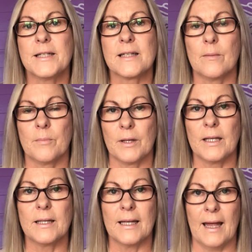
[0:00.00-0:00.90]
is
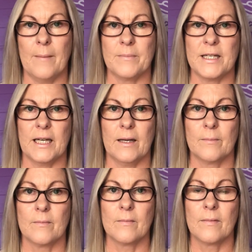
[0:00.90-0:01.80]
completely empty
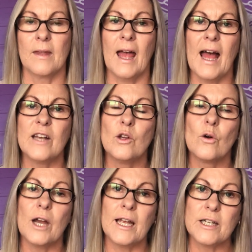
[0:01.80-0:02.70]
and
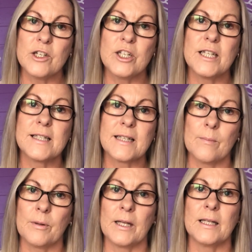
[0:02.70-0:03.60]
your energy is
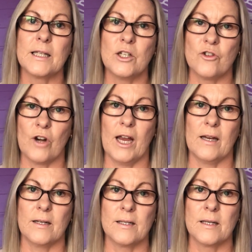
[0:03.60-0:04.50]
completely
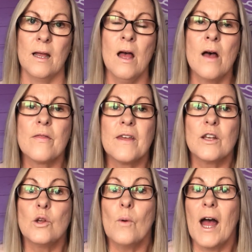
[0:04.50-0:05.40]
drained,
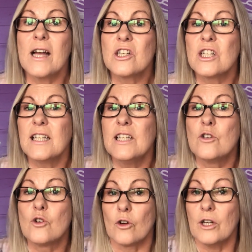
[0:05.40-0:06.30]
then you actually
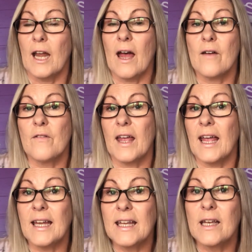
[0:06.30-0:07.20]
don't have
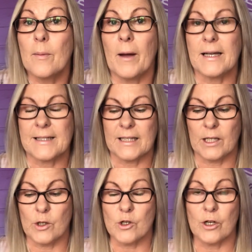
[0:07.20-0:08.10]
any
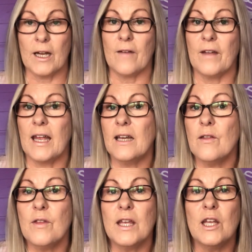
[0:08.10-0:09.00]
capacity. You don't have
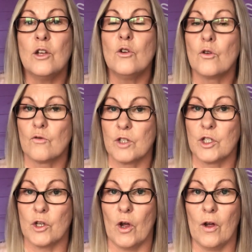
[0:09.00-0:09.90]
anything in your
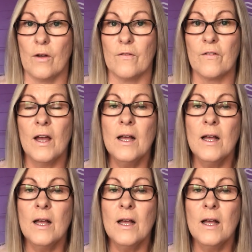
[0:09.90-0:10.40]
reserve